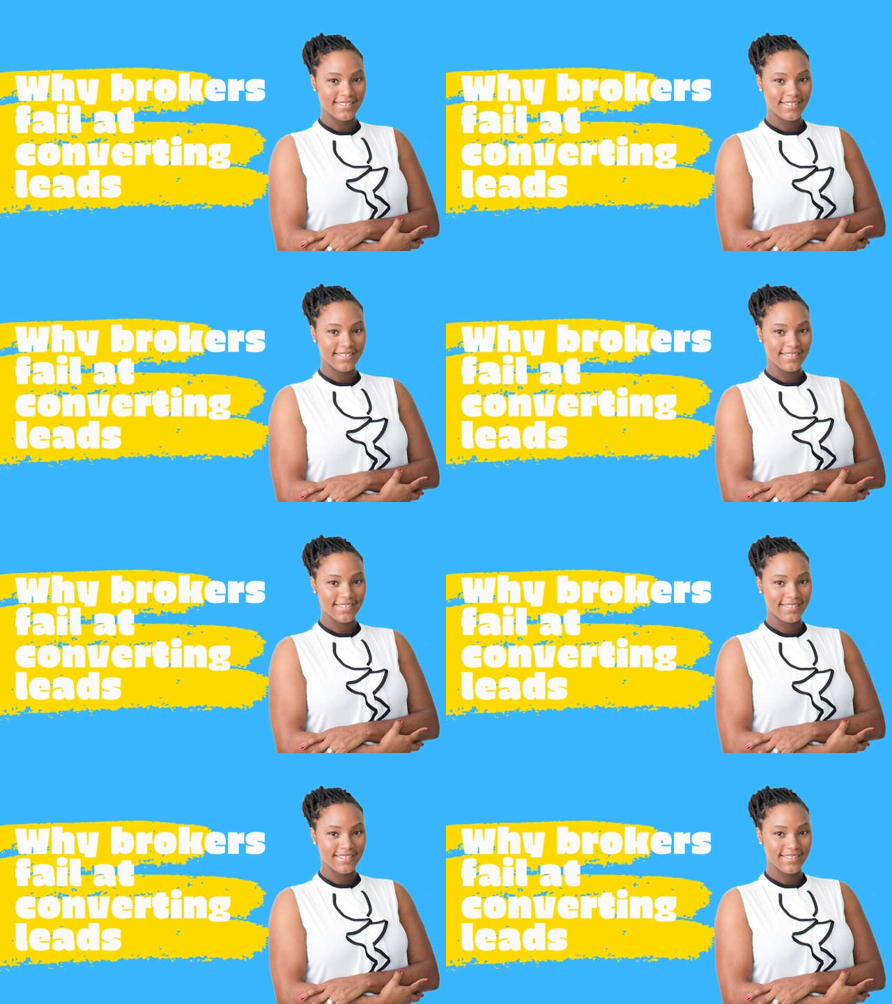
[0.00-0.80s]

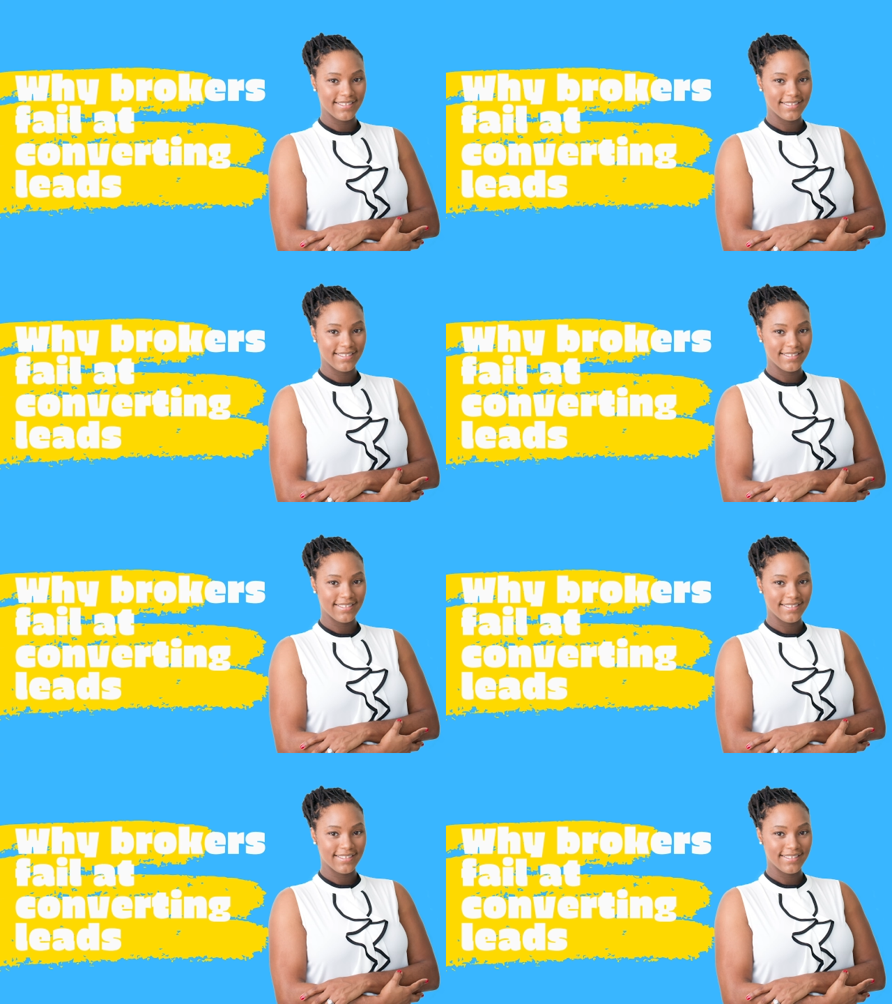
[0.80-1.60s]

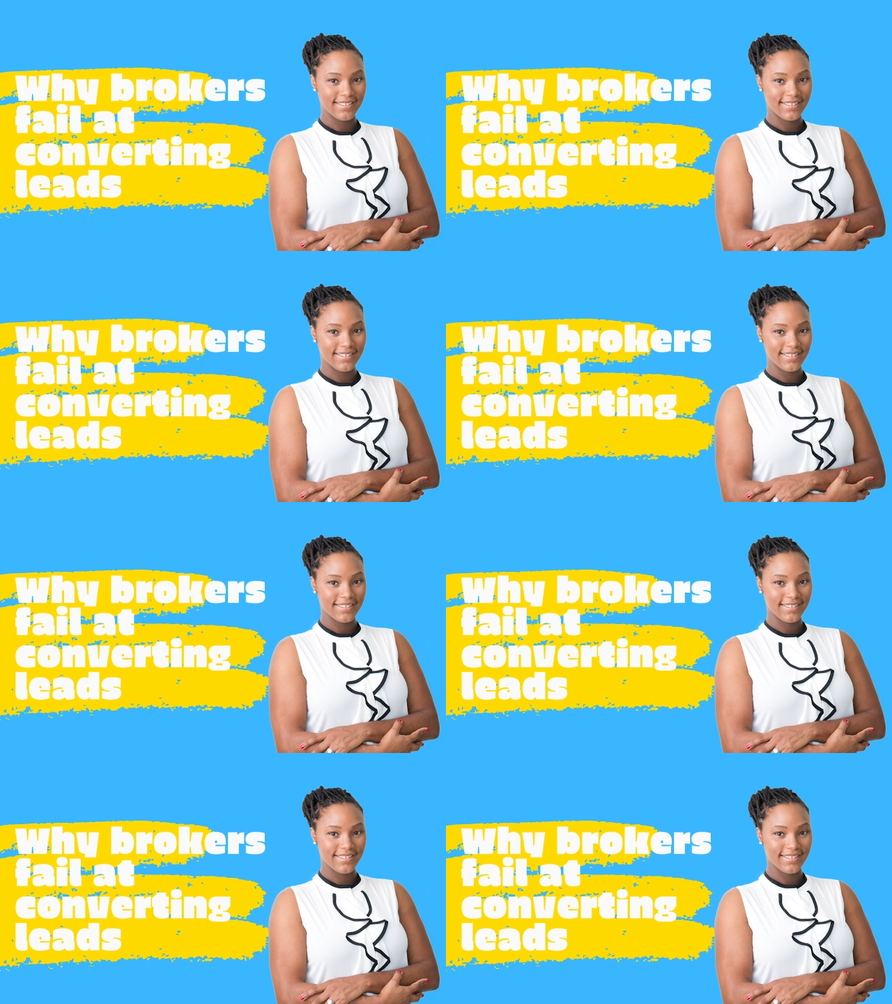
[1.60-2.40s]

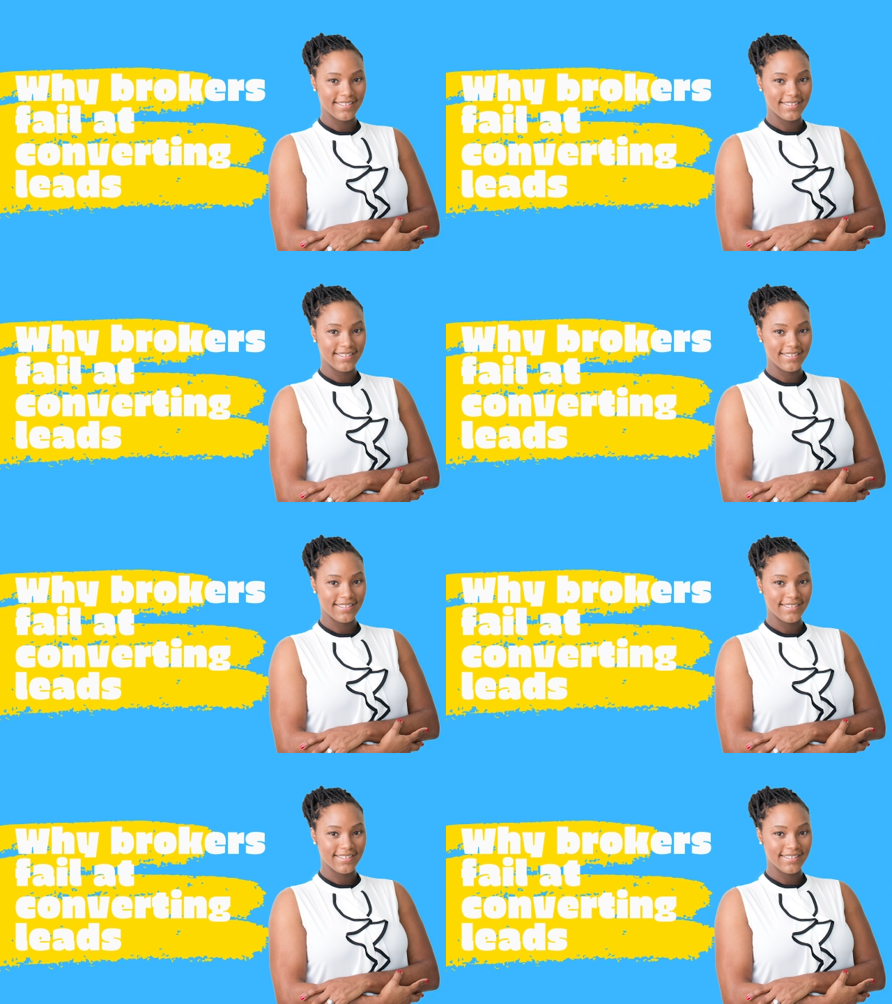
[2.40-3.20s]

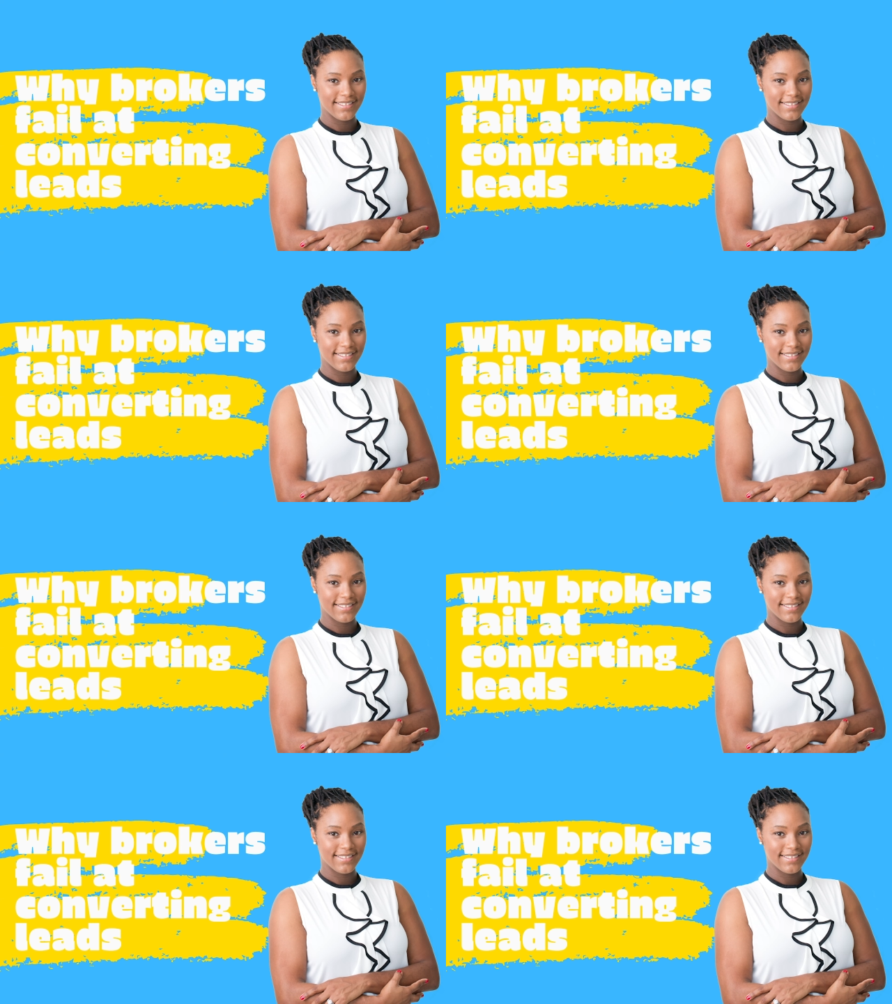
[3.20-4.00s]

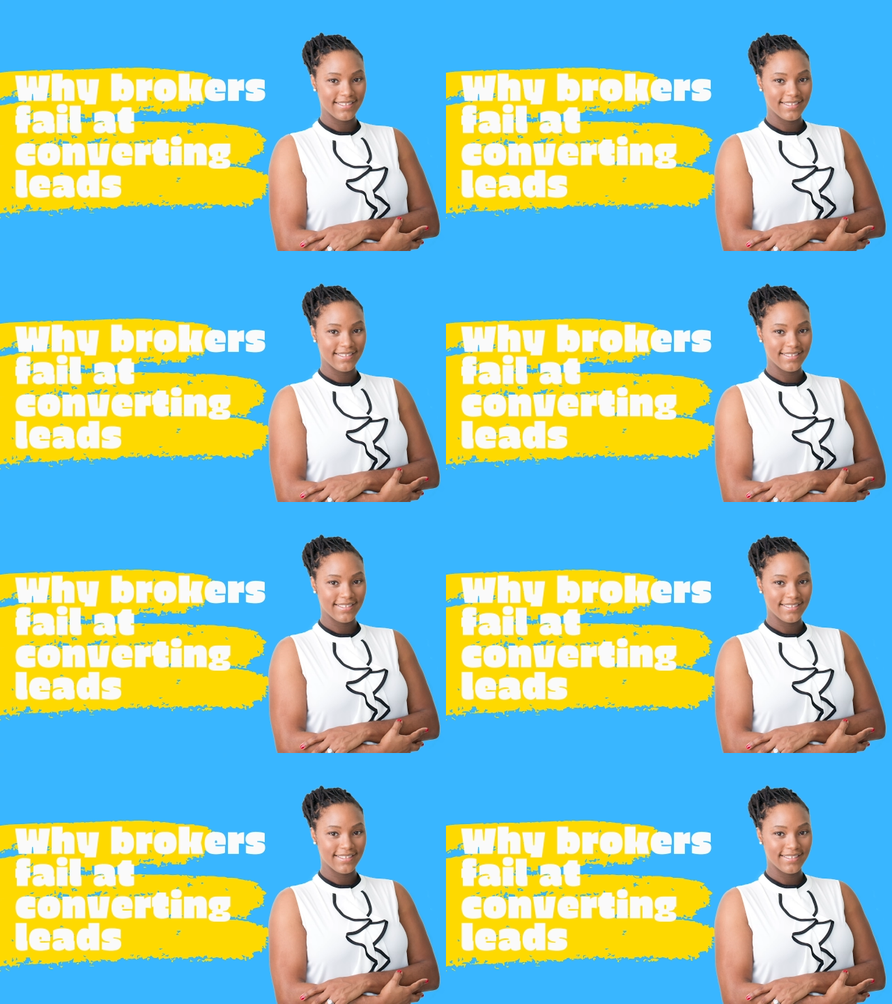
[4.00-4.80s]

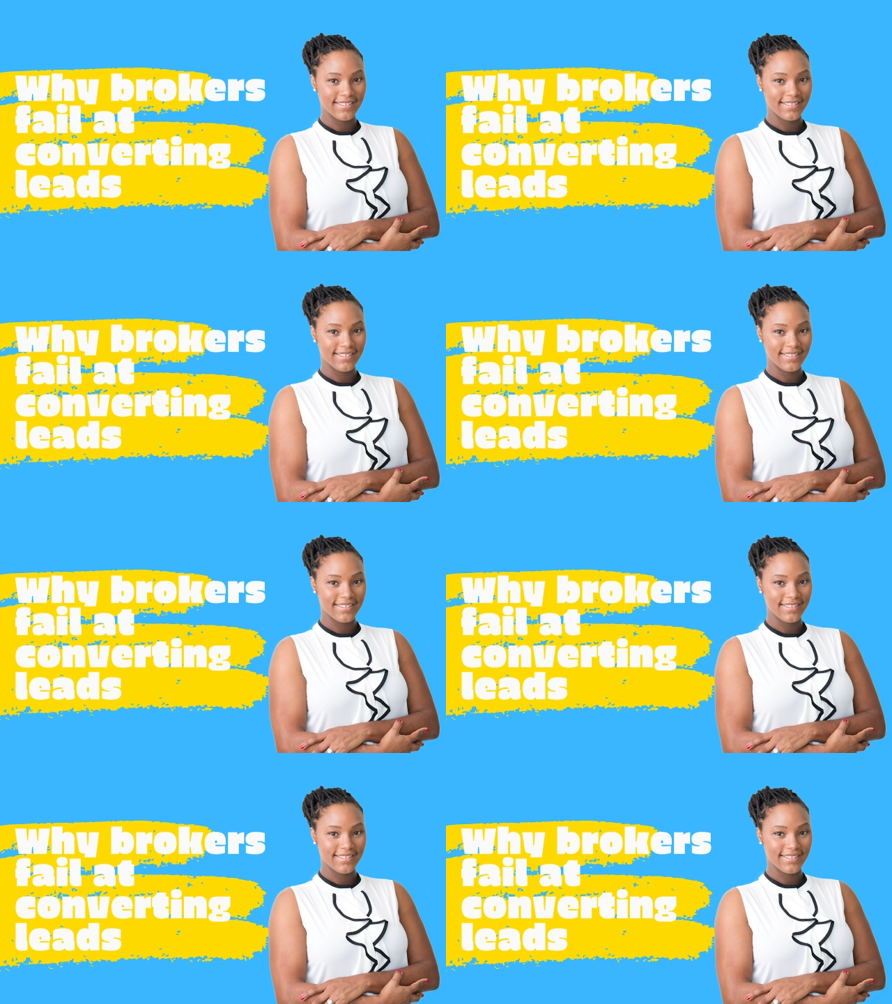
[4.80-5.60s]

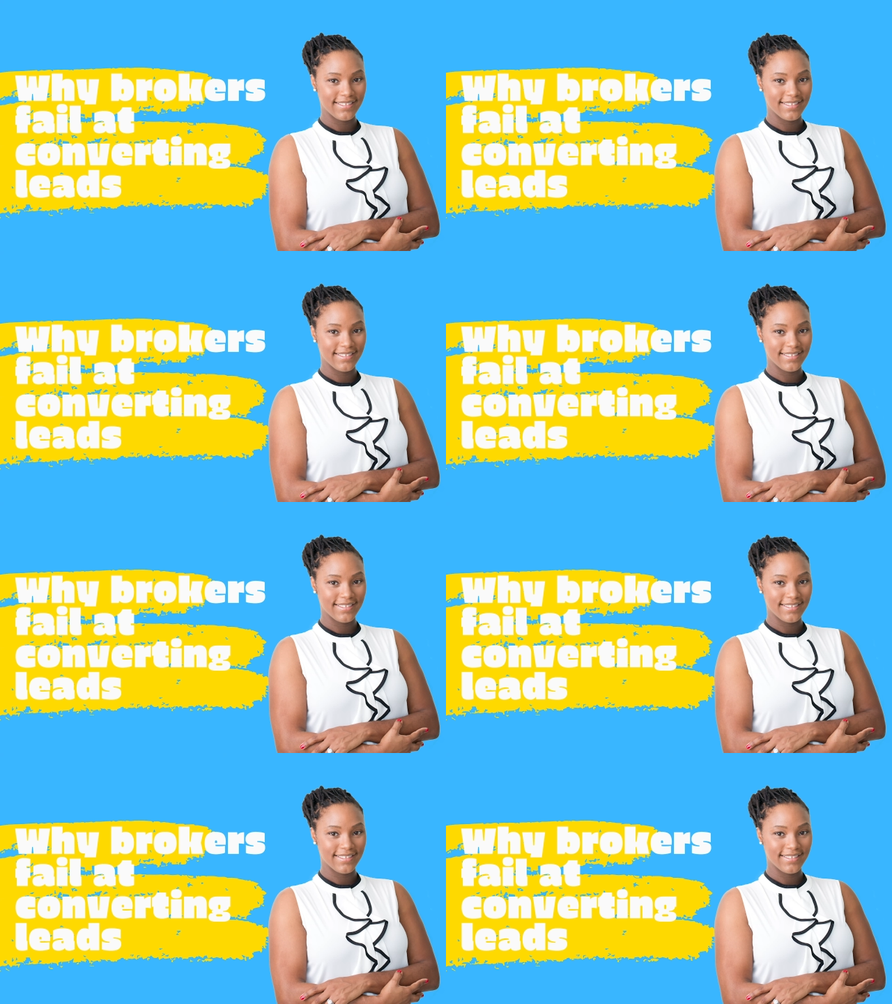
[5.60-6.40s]

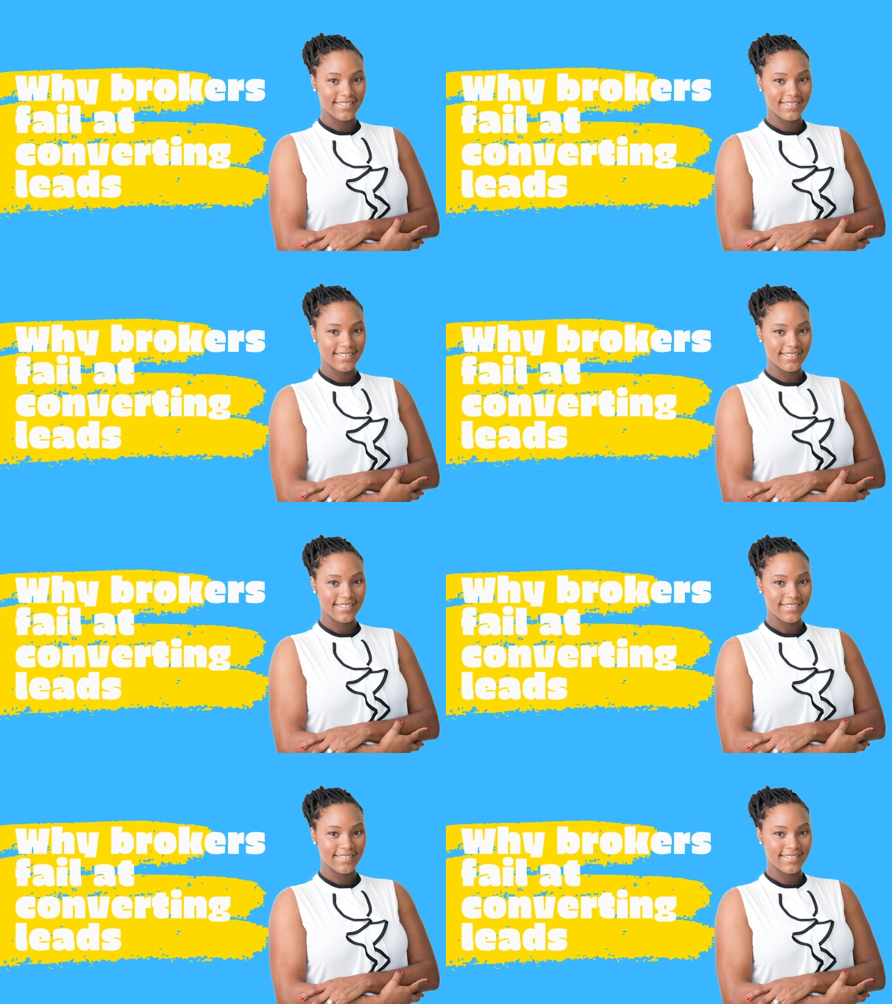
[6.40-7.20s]

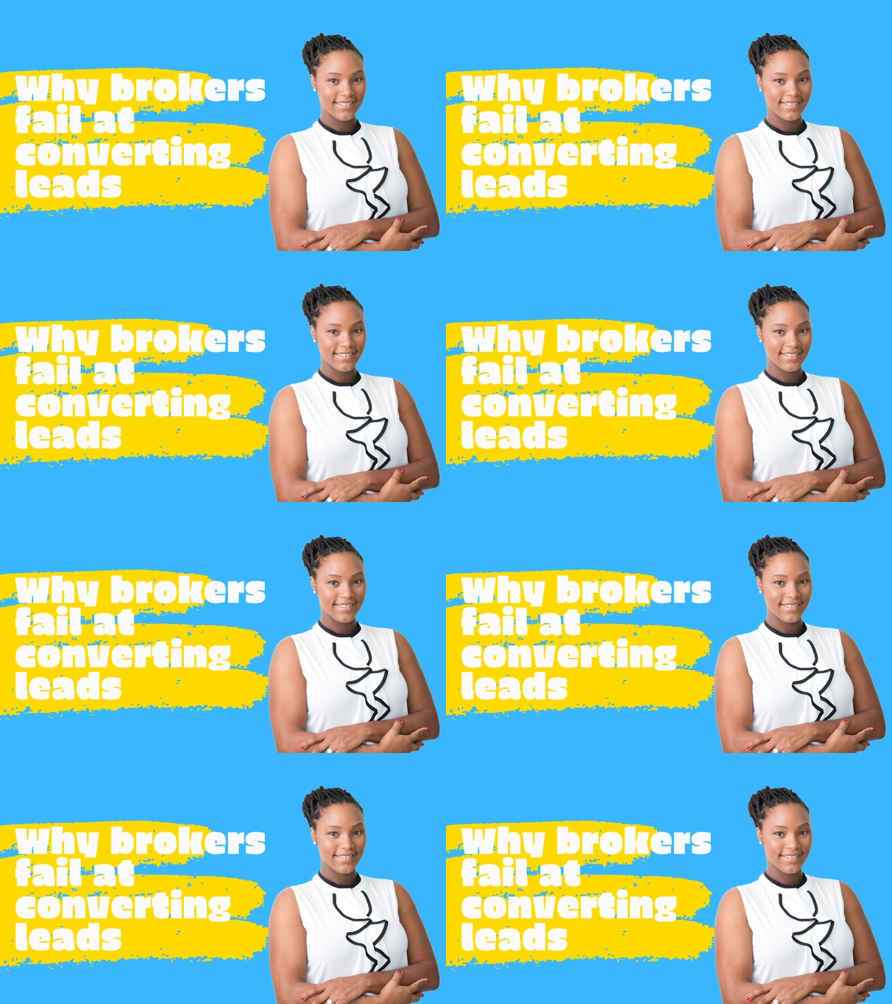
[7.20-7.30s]
[no speech]